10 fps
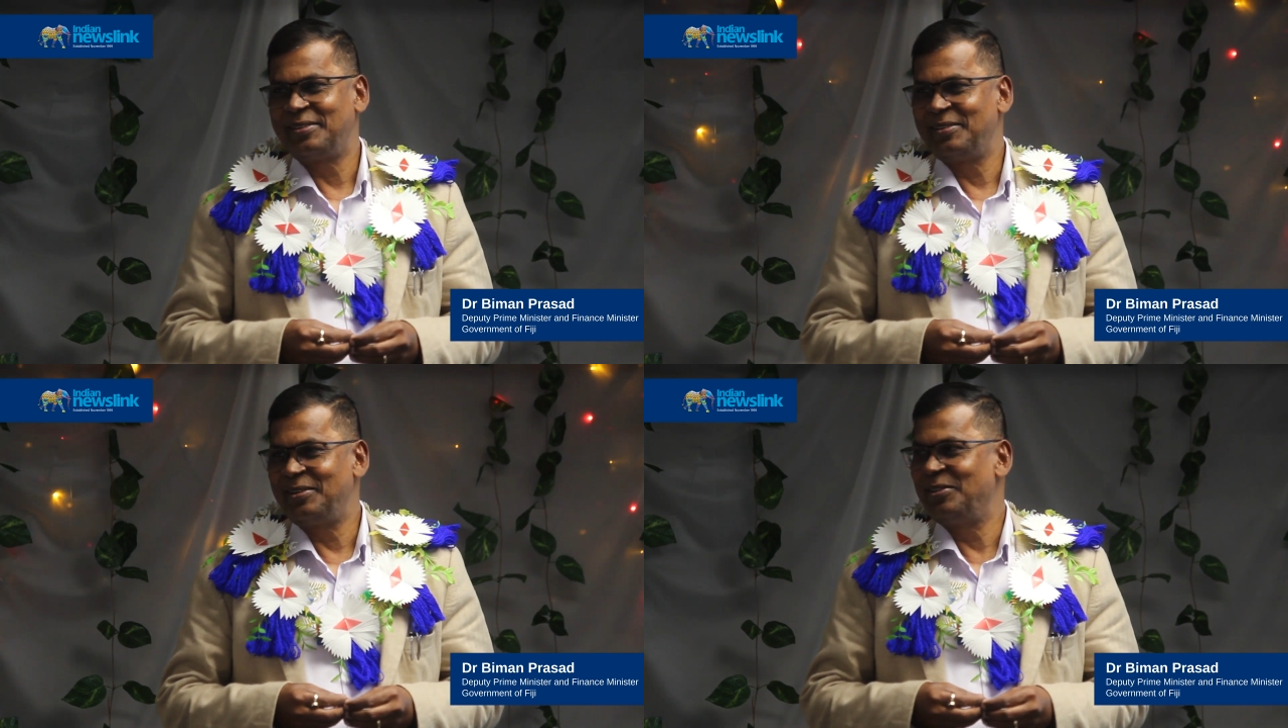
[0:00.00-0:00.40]

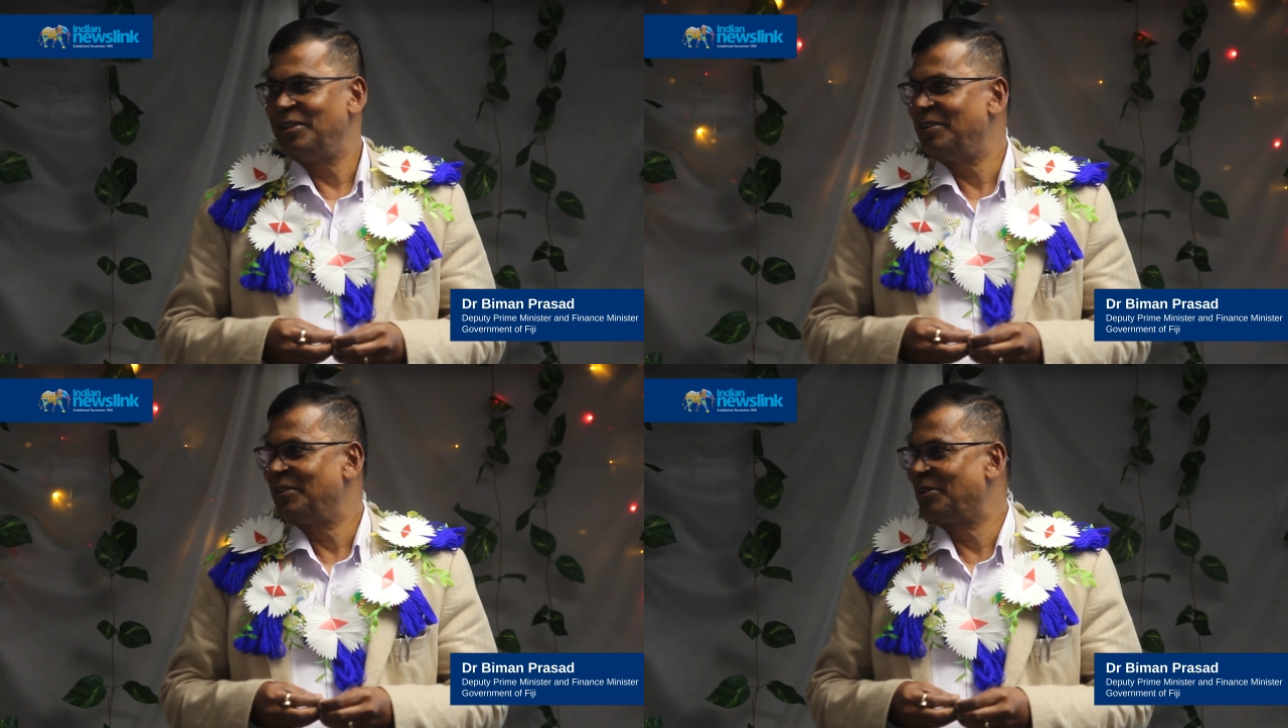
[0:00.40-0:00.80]
did the
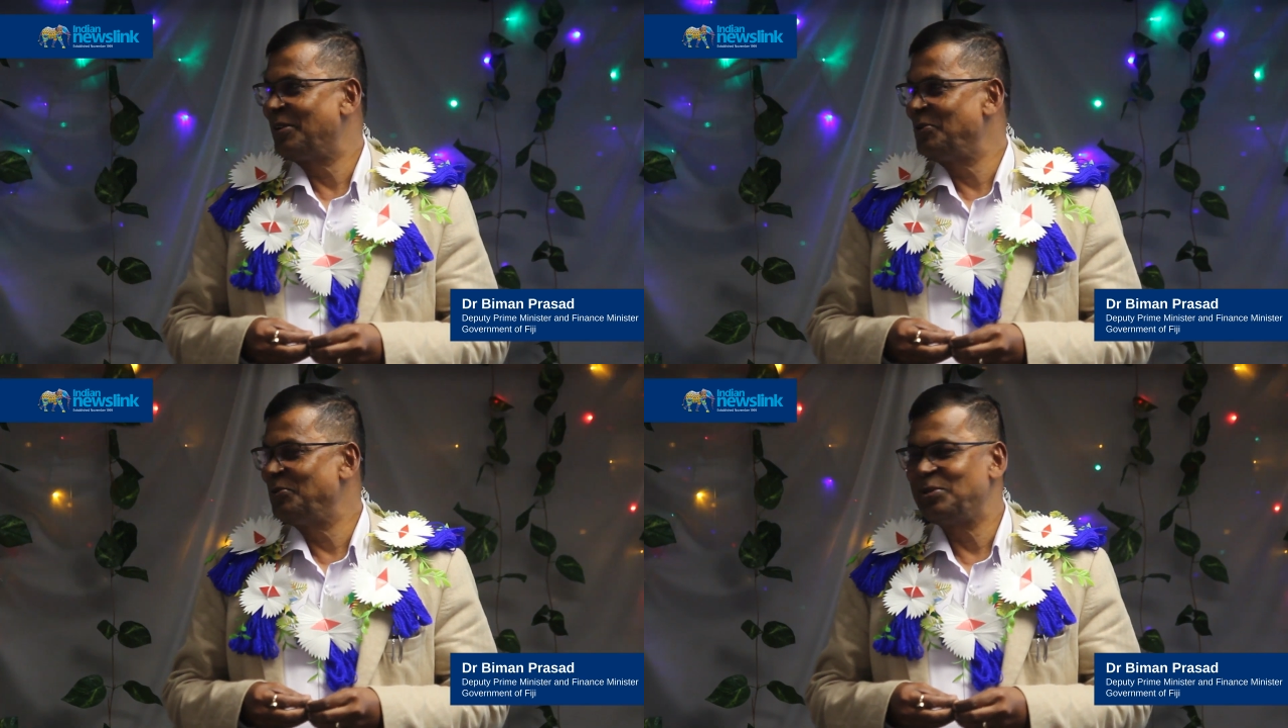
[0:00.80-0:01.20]

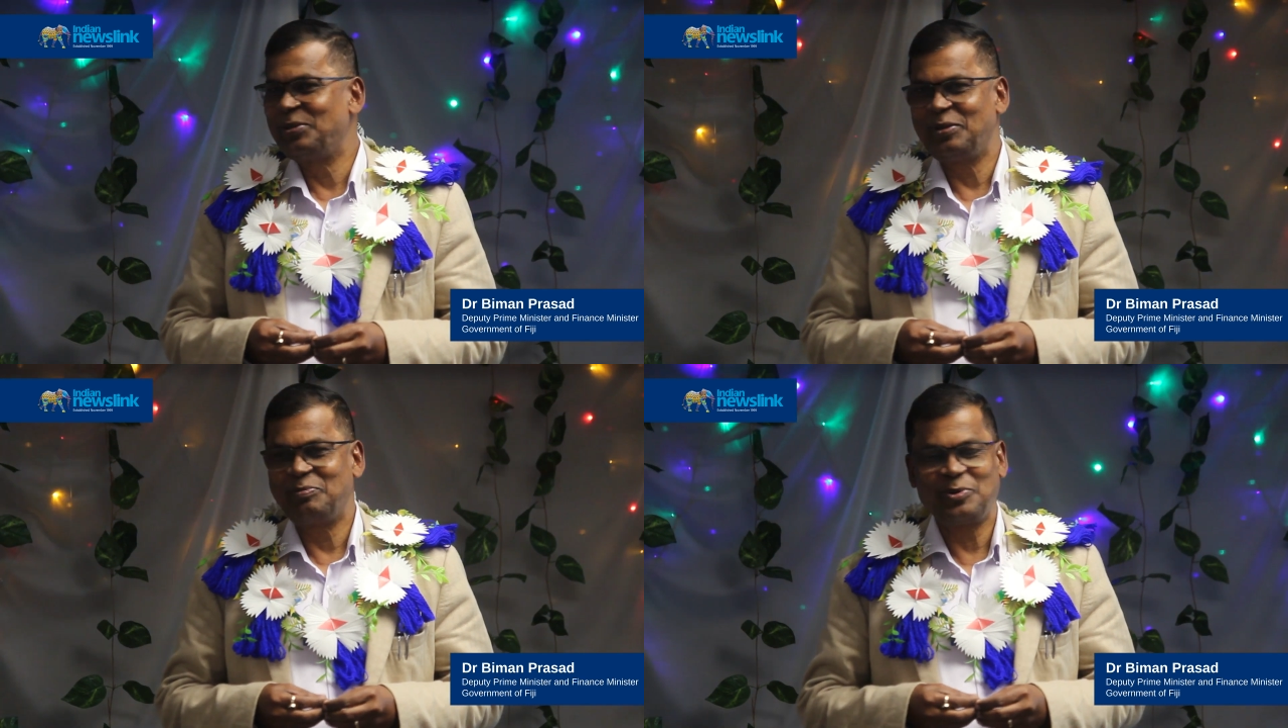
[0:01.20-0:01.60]
undergraduate
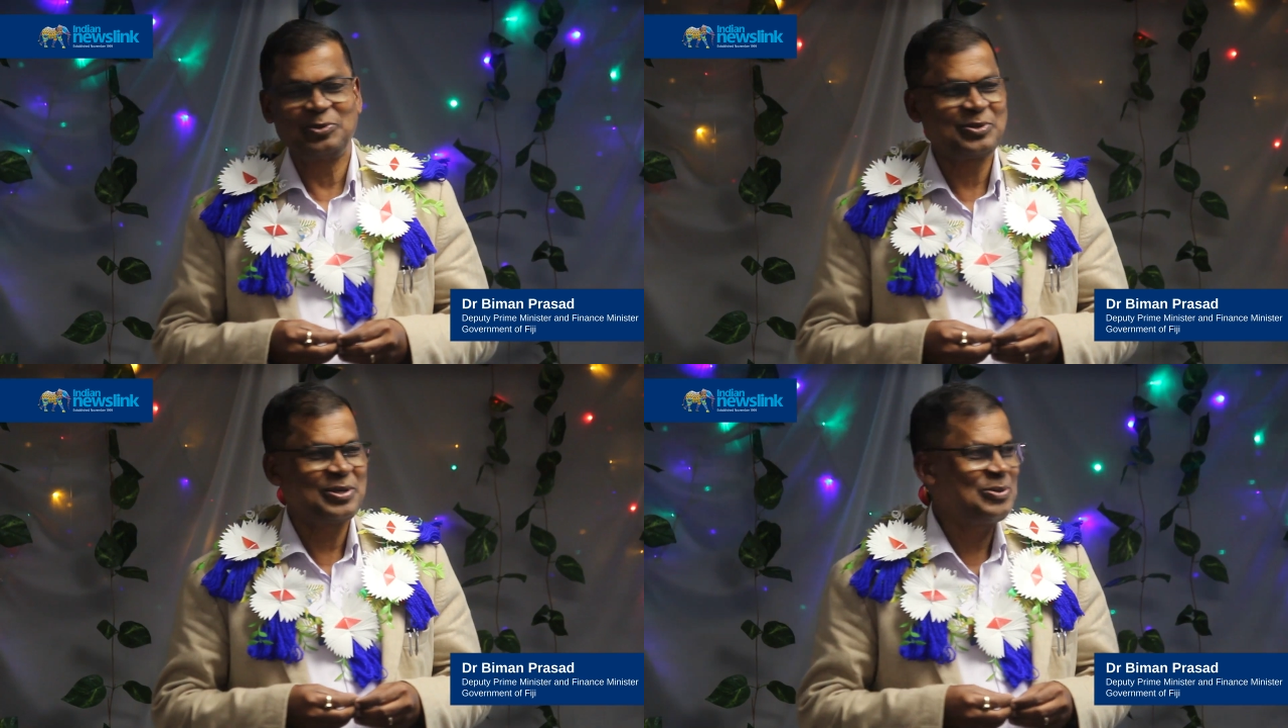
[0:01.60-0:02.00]
and
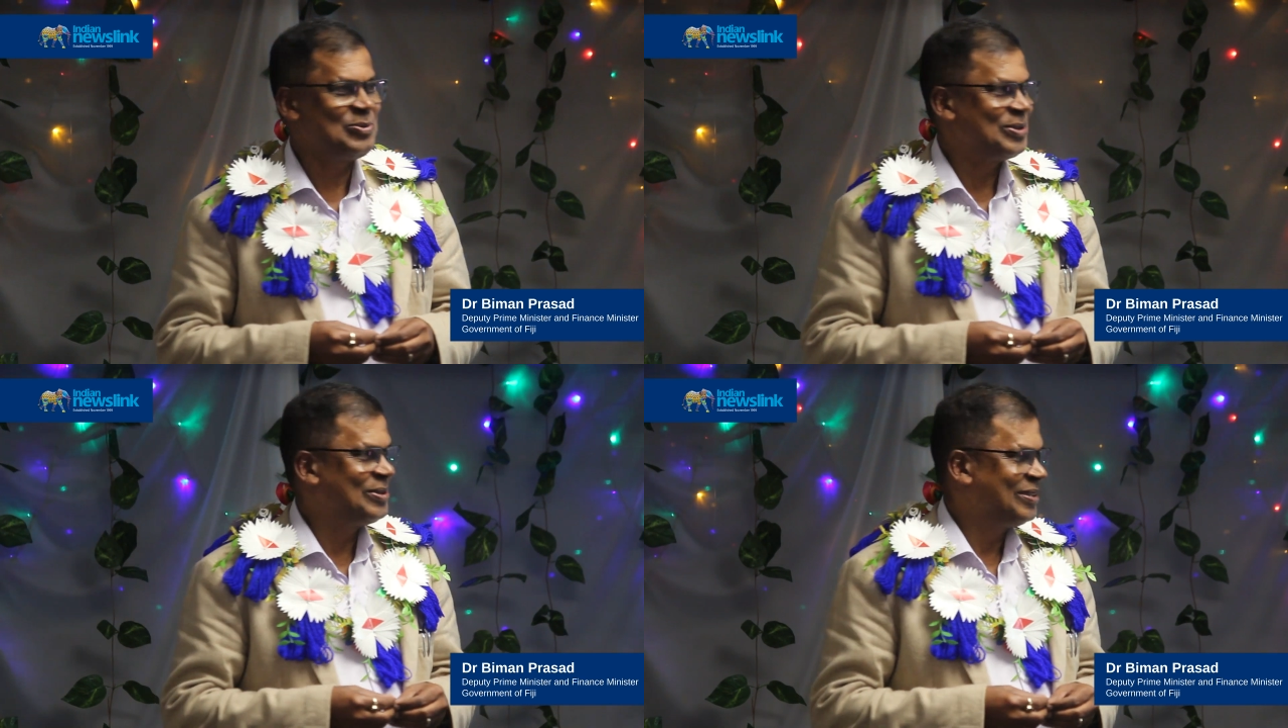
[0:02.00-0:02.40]

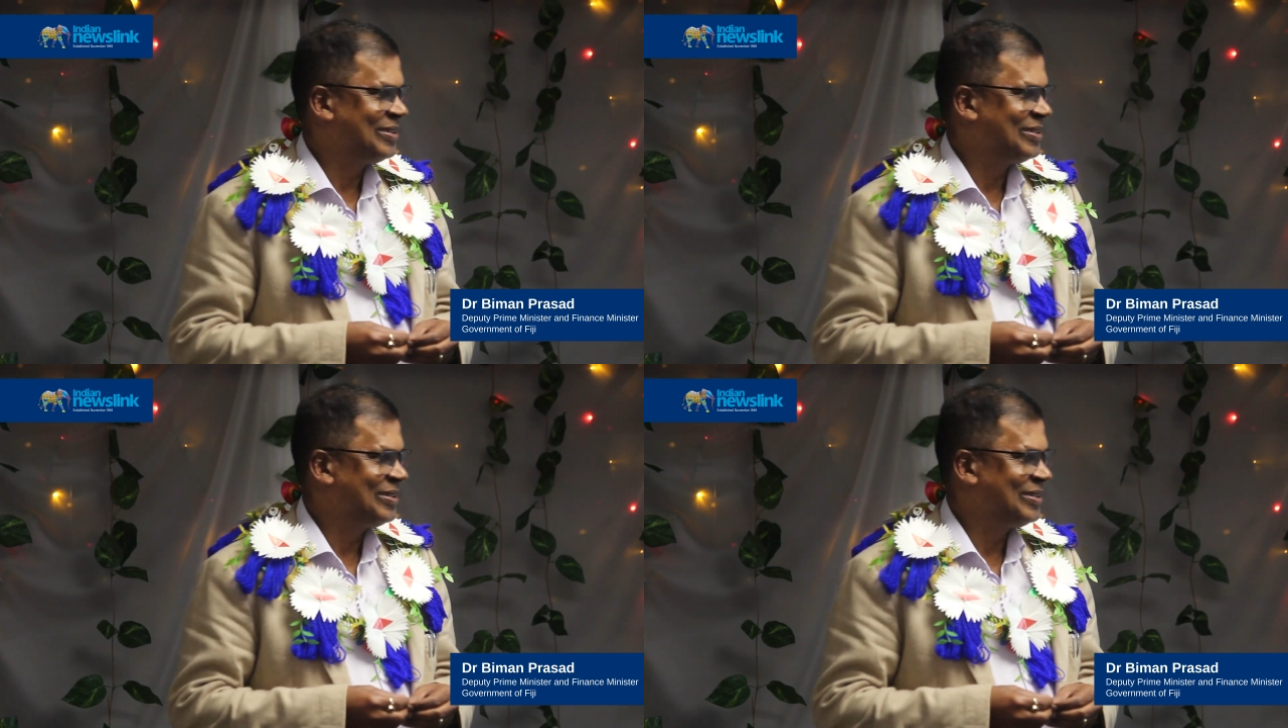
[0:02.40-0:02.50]
postgraduate